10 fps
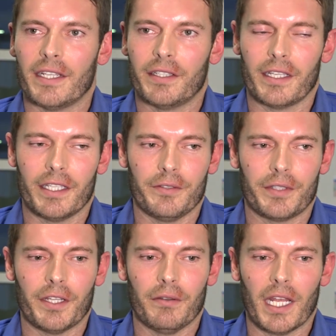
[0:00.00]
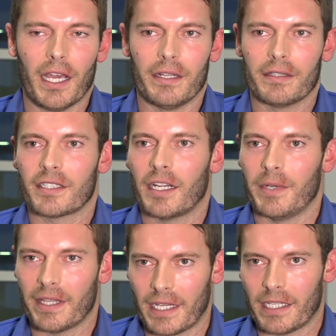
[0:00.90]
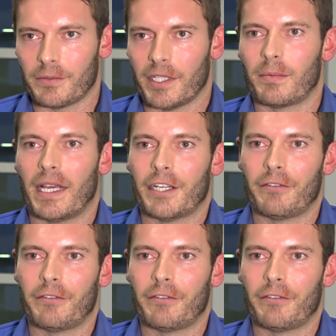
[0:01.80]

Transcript: and that you do learn so many things when you're playing